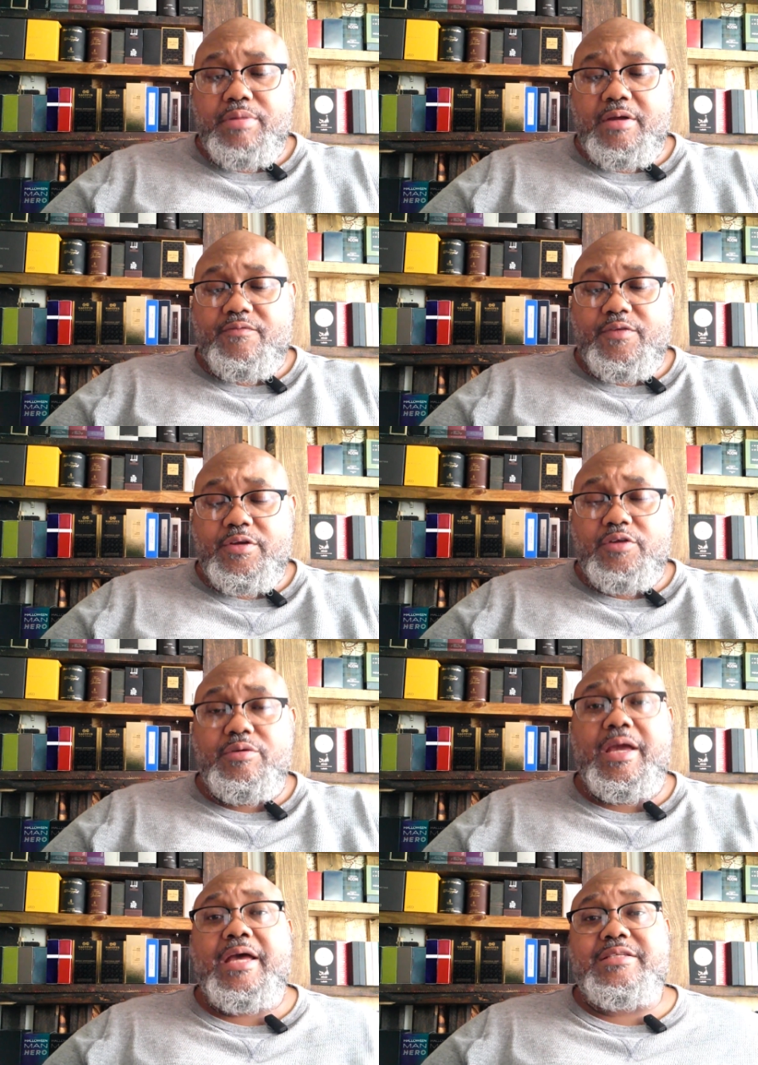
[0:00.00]
But for
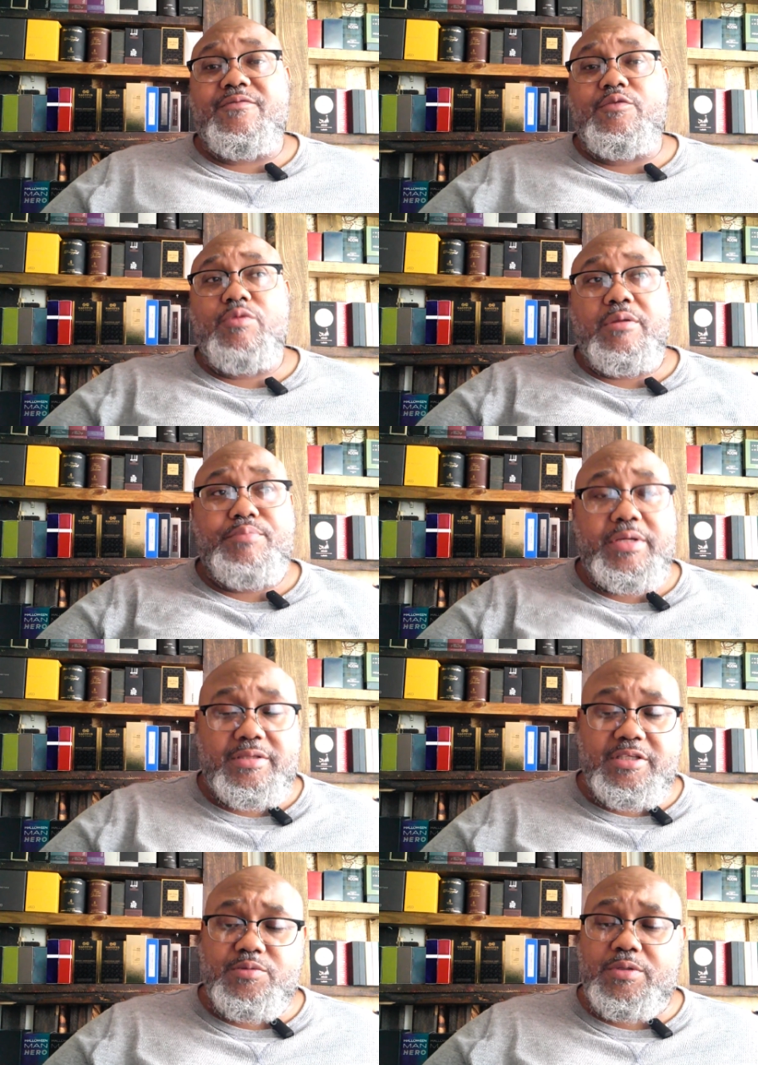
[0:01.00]
you guys, if you want to
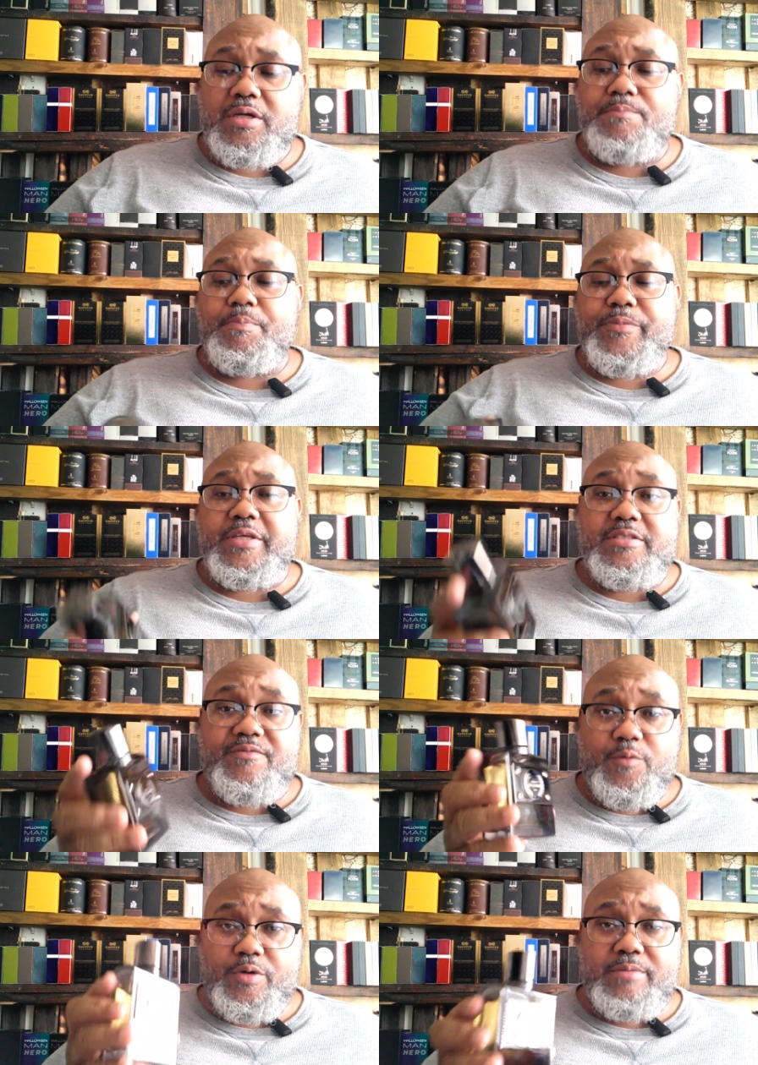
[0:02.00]
pick this one up,
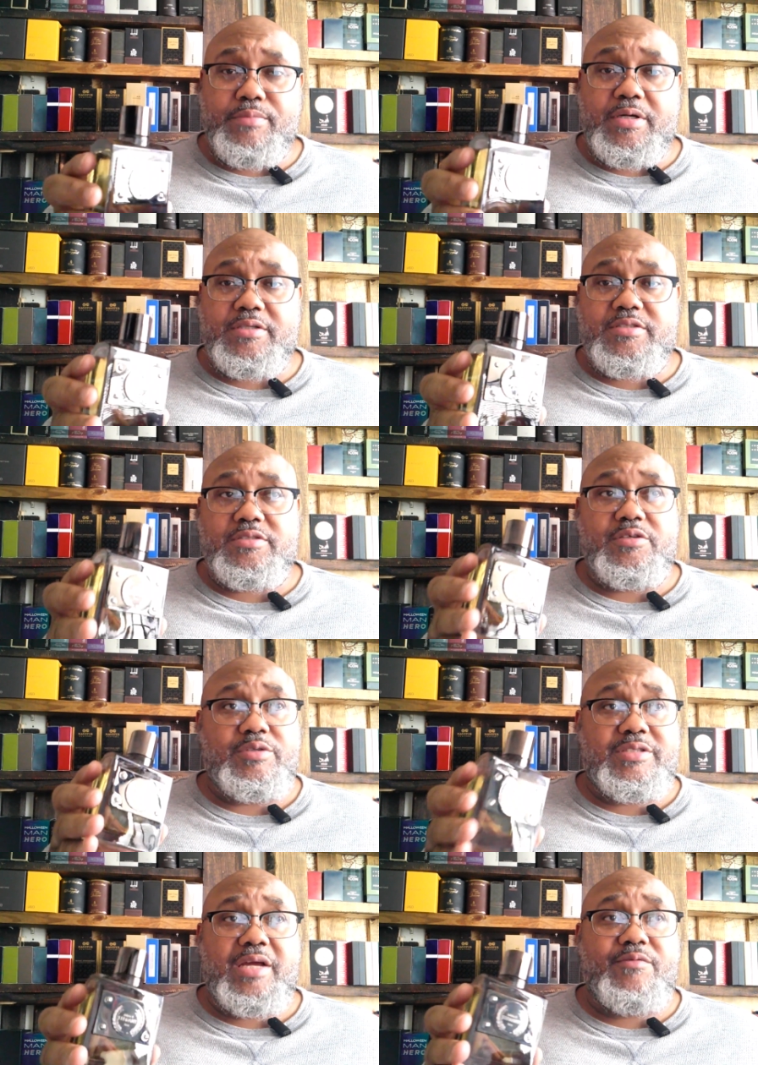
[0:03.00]
it's 40 bucks,
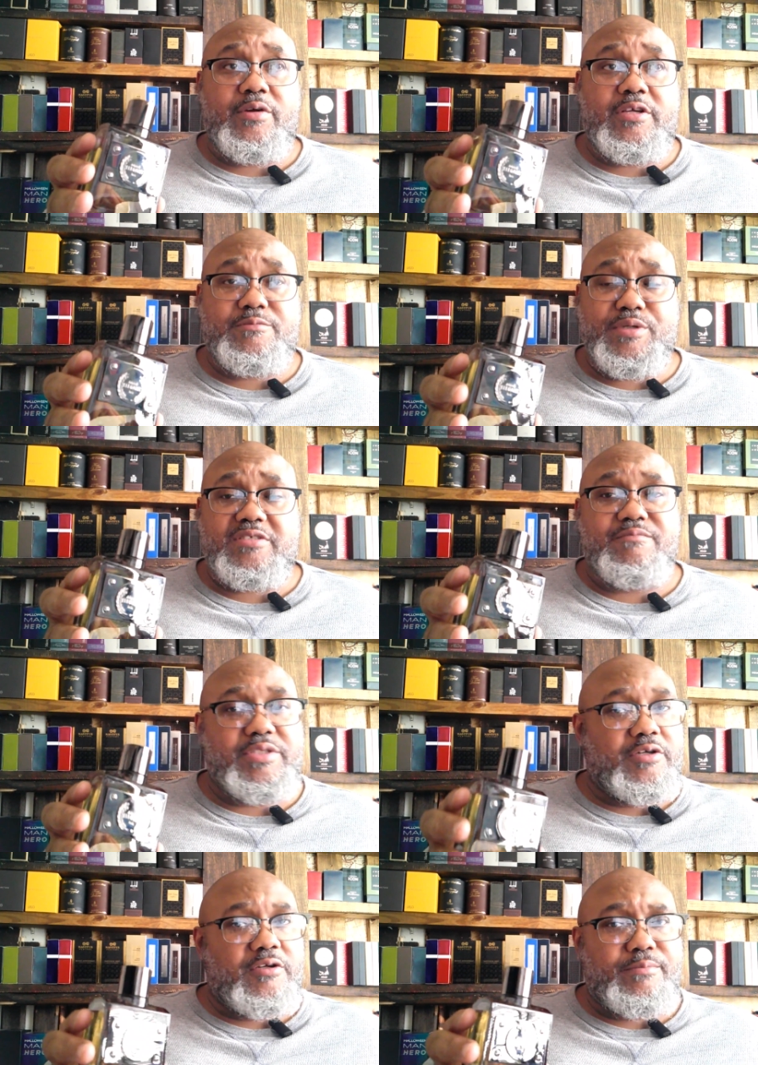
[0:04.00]
so it's not very
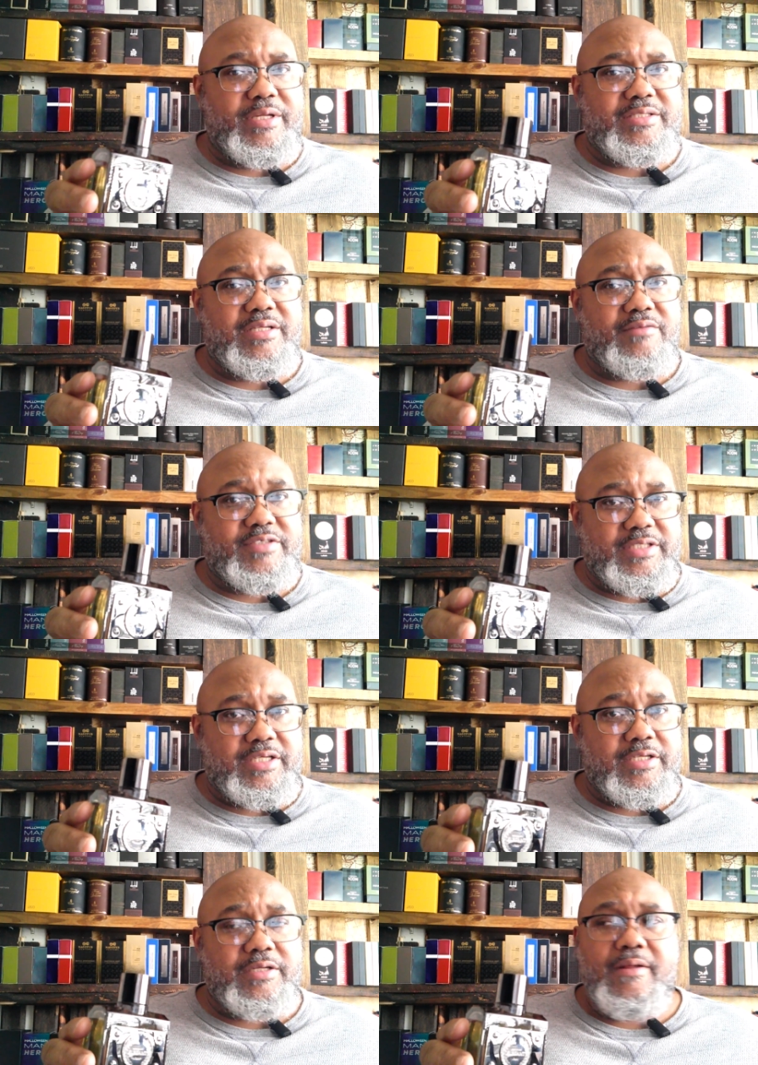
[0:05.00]
expensive. But the only place that I've
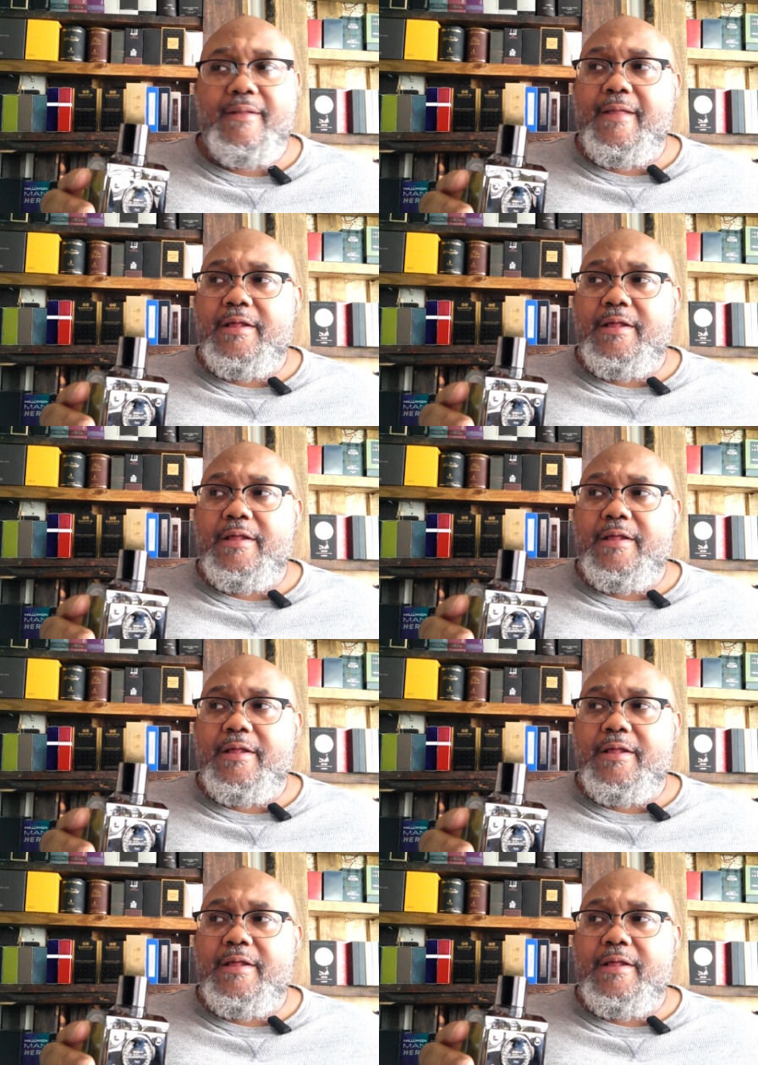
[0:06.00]
seen it